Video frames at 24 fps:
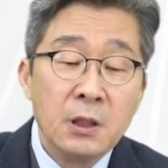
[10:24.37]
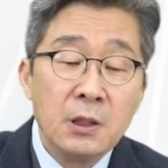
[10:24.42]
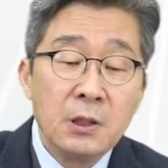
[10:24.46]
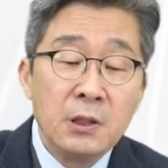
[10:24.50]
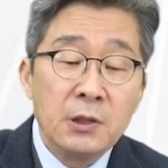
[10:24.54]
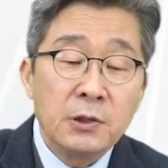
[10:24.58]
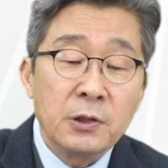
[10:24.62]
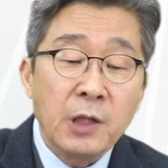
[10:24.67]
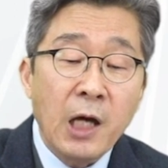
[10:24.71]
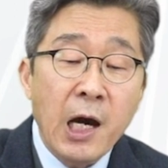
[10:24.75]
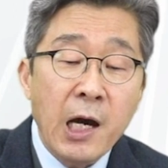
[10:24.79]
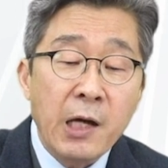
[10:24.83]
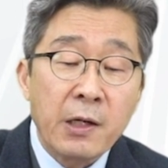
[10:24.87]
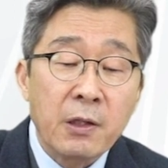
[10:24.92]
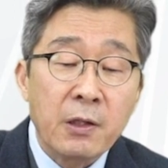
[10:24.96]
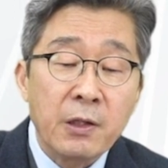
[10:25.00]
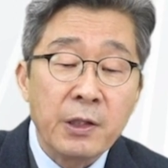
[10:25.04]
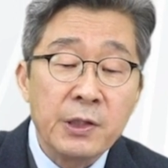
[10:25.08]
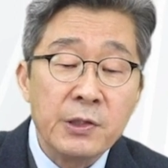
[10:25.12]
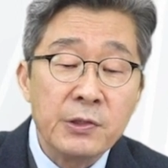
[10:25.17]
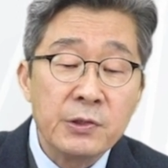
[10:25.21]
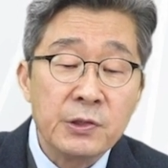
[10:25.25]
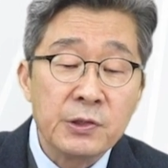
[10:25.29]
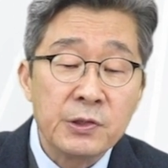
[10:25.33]
Title
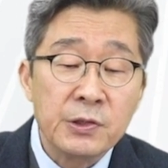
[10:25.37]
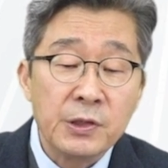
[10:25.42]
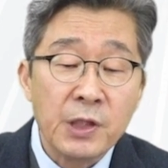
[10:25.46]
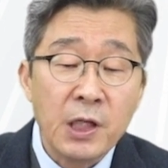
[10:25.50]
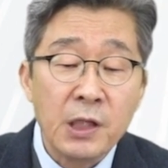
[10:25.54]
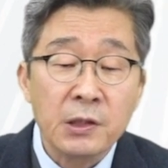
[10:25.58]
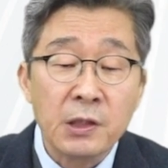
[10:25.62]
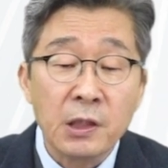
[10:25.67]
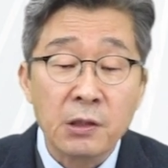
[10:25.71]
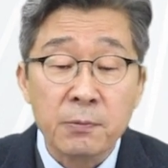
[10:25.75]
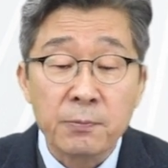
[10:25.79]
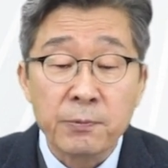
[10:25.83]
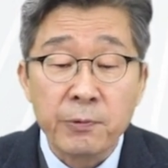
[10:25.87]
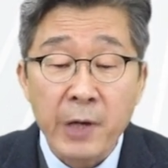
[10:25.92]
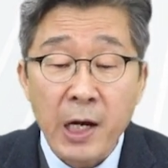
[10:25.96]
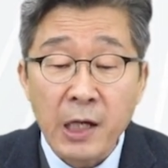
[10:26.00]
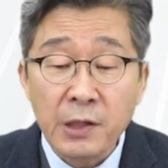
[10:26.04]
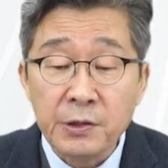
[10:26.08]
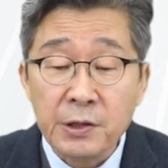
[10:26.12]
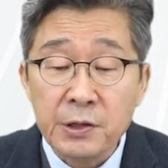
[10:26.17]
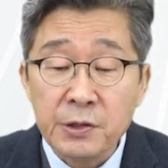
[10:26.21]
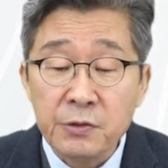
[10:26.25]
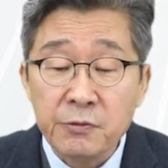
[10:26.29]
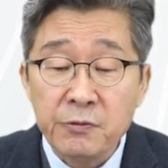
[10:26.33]
is Standard
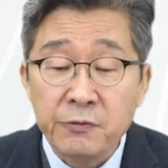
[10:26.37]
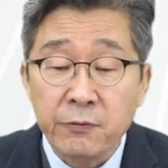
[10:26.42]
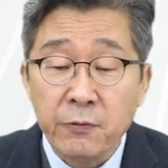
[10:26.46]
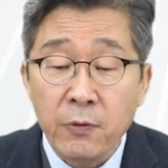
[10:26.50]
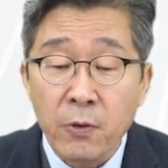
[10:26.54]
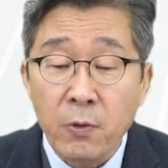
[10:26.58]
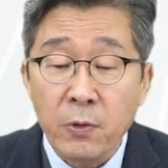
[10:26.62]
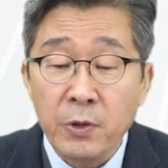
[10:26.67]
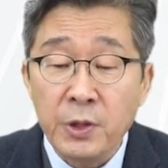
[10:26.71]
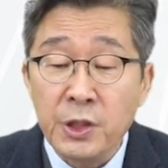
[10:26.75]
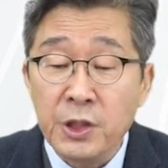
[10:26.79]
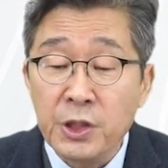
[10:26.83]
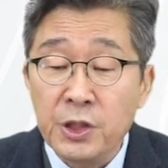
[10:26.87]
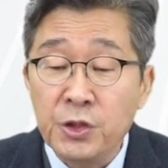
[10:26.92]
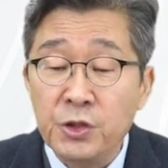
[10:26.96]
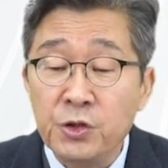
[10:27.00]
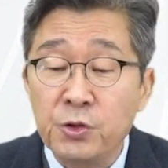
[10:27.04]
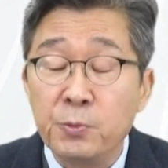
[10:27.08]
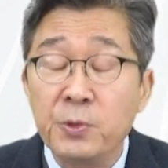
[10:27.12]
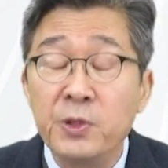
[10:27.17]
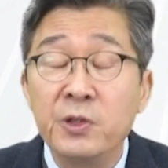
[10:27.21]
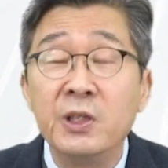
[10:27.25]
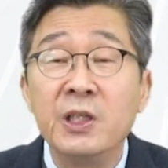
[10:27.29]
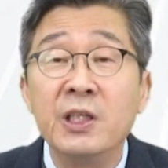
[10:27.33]
Practice for
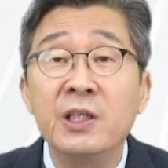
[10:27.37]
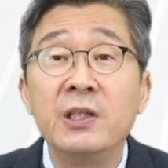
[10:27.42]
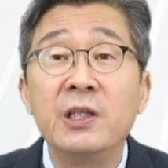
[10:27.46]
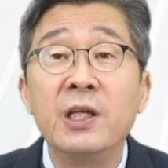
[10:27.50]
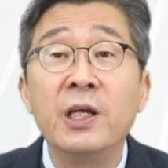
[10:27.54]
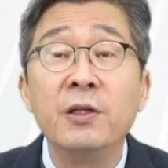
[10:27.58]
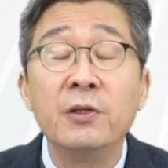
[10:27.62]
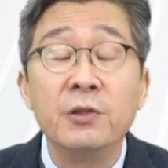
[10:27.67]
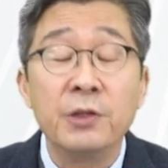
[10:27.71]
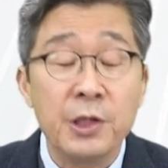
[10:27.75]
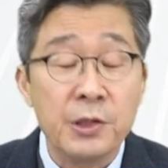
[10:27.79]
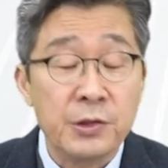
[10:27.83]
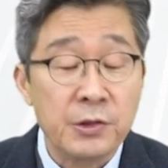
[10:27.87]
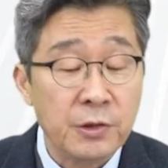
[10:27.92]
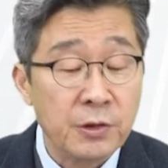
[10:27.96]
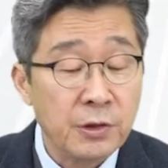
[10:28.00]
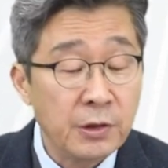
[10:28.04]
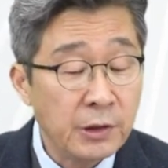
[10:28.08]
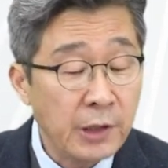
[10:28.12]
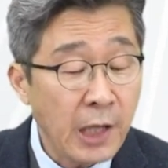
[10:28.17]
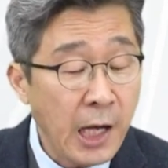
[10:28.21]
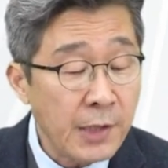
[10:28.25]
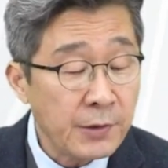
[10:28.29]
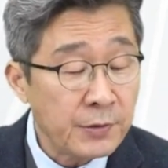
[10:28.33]
Instrument Indentation
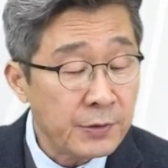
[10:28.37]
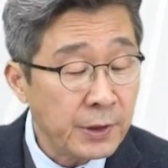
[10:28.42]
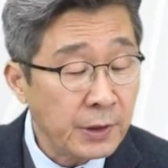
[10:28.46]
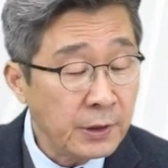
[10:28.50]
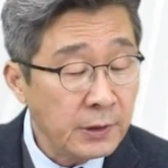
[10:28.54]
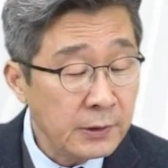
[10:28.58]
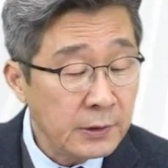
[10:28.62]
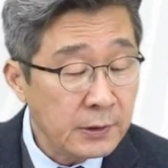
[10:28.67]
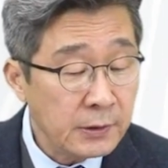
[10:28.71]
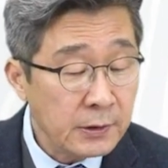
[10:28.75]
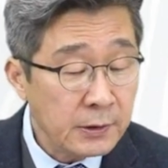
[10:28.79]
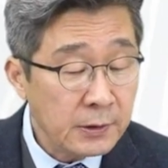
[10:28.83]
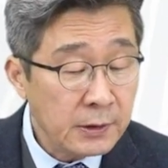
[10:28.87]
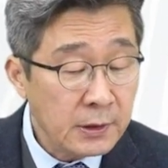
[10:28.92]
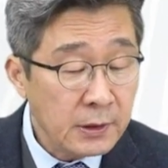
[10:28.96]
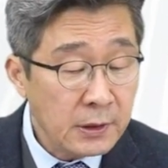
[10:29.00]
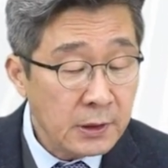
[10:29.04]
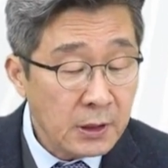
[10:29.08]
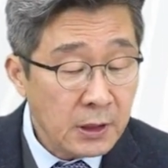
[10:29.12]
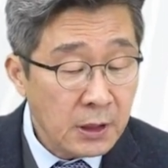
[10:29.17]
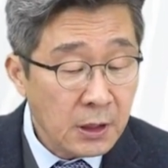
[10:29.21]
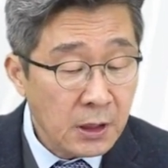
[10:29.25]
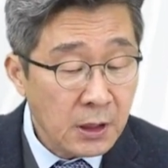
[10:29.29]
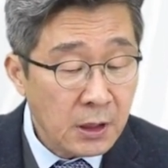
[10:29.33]
Testings,
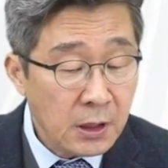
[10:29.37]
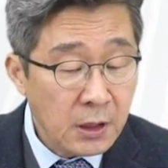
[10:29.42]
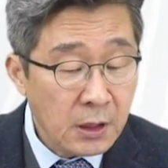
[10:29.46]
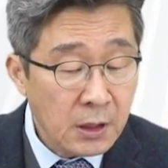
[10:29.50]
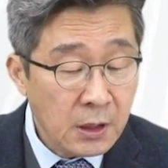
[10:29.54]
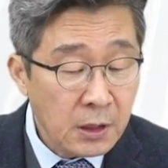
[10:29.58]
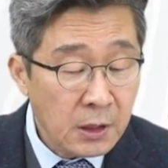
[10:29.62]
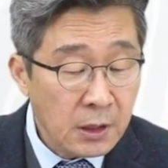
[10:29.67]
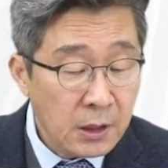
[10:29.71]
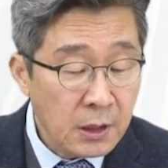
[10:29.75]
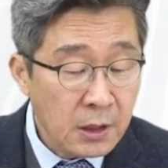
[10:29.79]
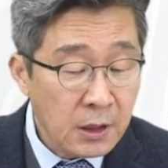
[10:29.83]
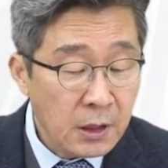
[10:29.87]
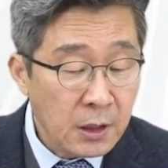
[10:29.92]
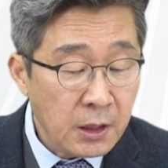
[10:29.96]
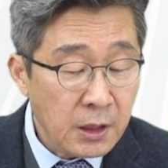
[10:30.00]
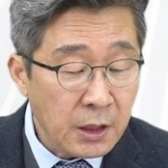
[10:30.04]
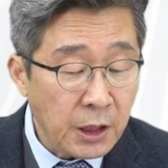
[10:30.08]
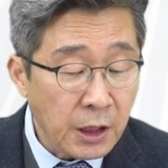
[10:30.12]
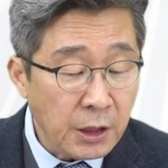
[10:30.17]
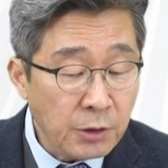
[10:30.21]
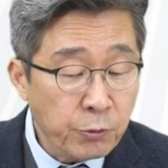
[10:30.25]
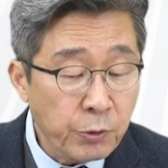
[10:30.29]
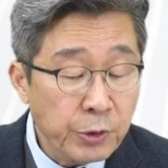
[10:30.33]

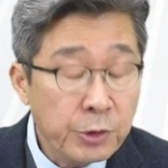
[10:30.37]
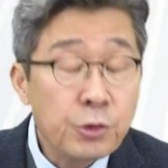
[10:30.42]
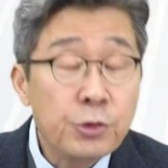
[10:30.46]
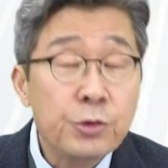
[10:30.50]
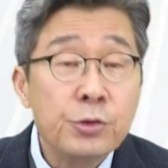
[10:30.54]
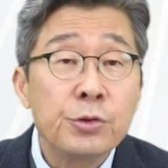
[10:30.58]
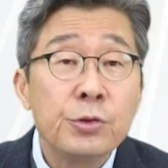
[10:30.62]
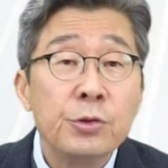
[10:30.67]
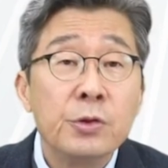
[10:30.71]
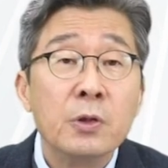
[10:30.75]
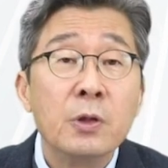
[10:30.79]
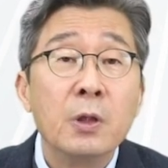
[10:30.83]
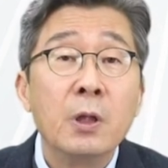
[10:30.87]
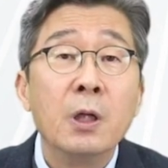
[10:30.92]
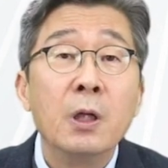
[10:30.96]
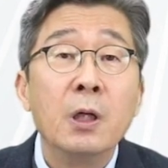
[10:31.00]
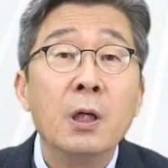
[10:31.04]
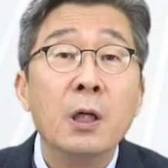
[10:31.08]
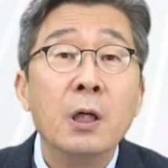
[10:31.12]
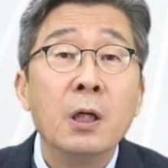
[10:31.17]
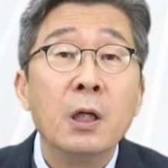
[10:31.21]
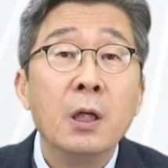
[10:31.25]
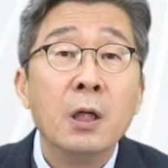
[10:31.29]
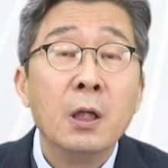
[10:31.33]
in which
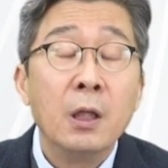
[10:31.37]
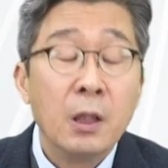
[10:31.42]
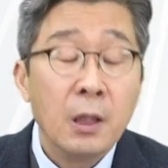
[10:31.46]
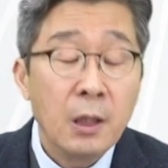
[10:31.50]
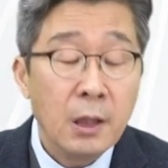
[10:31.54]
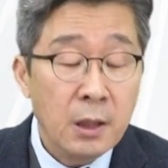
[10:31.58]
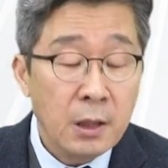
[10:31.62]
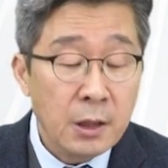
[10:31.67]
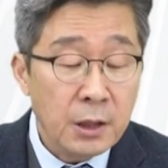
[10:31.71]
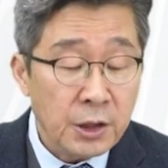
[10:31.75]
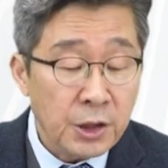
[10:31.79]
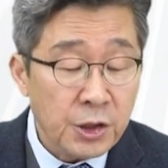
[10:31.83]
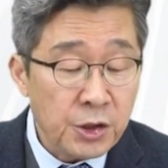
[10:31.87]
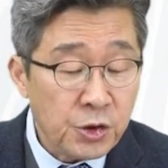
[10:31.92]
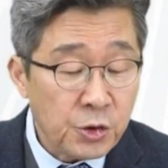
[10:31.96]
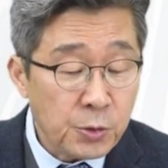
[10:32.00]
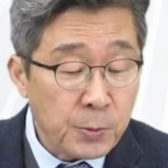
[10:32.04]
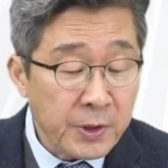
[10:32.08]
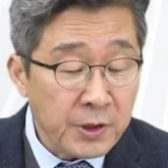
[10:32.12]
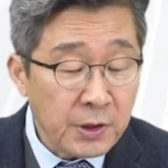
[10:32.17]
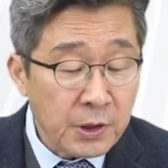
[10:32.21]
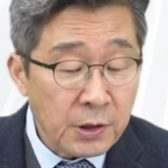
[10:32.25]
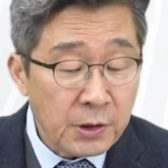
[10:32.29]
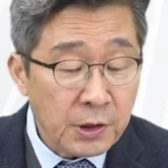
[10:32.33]

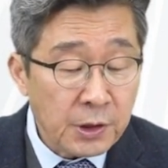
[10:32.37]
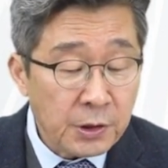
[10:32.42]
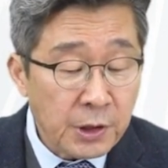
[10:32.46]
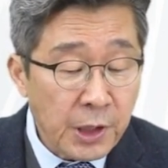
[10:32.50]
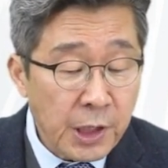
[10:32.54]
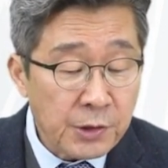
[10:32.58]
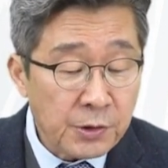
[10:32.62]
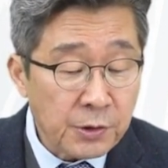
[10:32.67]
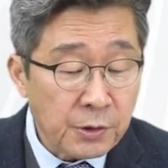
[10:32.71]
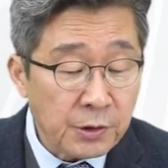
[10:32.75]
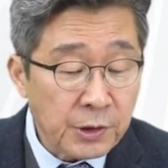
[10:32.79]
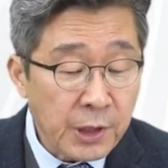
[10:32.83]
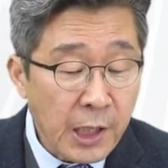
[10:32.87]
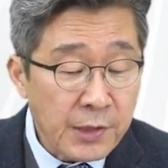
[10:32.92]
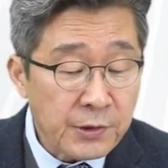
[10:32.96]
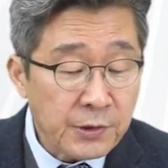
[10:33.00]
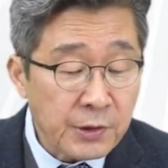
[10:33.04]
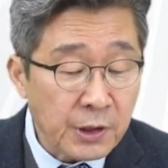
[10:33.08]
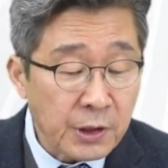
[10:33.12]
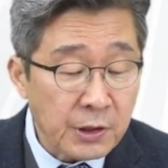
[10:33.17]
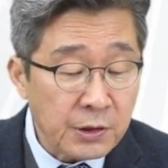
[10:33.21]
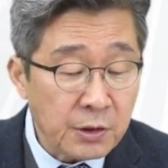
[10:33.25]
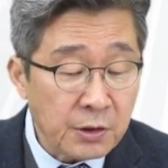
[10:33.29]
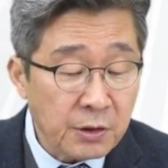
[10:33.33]
instrument indentation
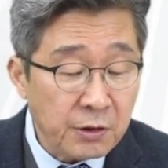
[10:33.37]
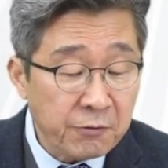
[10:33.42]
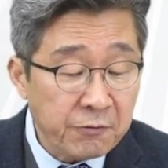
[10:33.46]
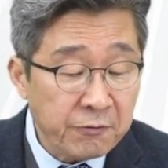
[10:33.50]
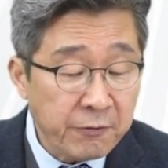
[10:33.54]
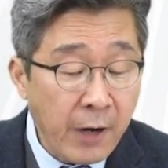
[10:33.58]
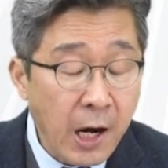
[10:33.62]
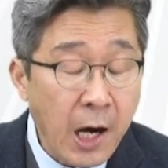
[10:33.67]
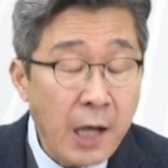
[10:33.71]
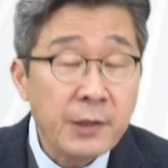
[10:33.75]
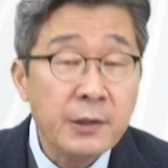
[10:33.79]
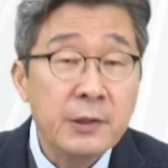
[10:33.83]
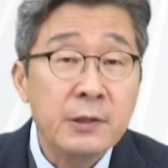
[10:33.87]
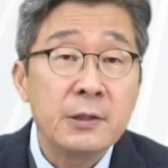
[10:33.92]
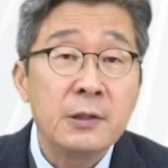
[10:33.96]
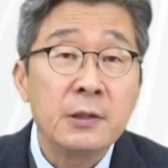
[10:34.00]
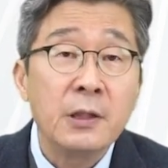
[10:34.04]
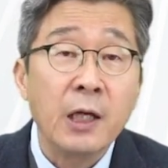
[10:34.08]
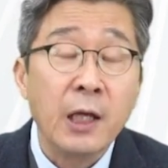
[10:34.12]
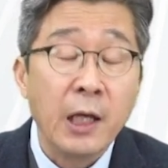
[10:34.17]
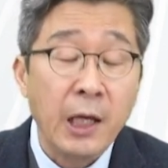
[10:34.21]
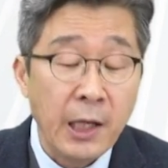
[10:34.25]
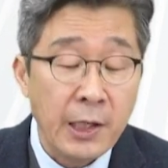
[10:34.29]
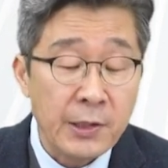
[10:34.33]
testing is defined
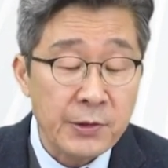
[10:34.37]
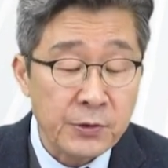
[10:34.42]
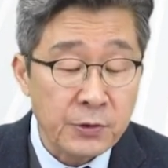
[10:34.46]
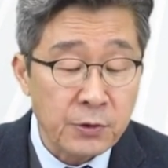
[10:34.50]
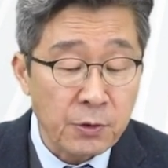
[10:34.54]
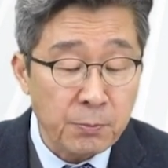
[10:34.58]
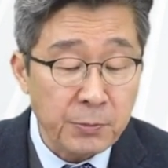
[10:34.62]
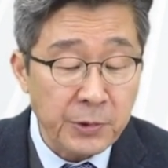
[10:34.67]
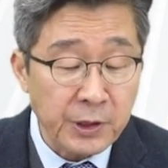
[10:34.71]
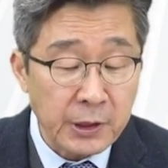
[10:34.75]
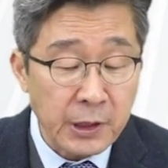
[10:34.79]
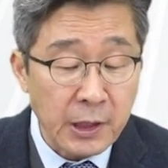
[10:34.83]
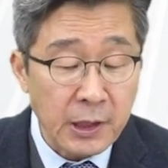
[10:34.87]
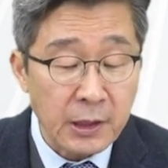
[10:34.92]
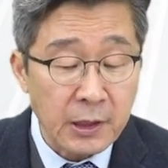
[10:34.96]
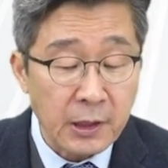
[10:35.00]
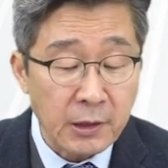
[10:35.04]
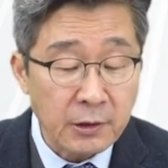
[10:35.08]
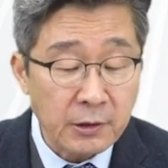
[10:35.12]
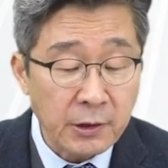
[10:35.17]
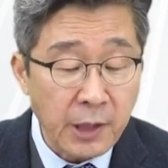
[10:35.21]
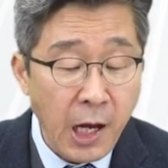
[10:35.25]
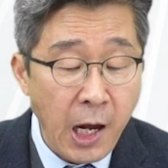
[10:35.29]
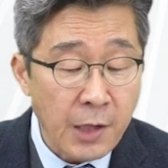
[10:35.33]
as a mechanical
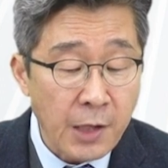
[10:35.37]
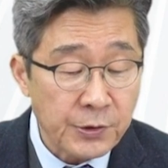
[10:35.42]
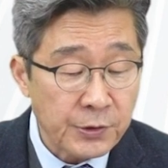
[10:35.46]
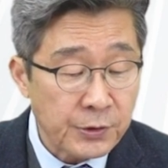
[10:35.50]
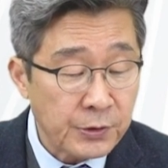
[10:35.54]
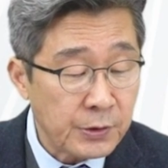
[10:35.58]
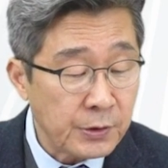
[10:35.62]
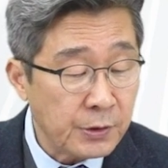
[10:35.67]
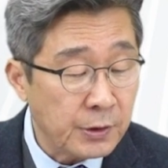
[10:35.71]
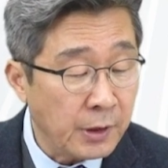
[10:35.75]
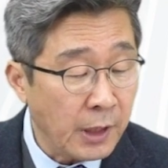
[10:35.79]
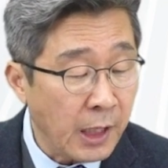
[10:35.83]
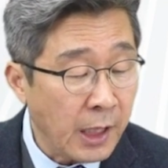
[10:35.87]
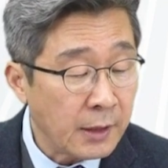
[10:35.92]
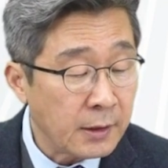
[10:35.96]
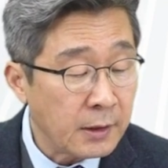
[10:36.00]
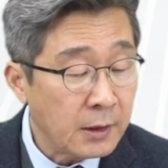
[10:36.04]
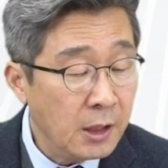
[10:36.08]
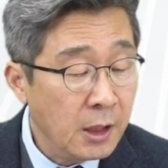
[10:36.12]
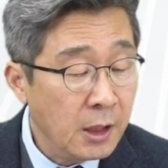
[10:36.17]
test that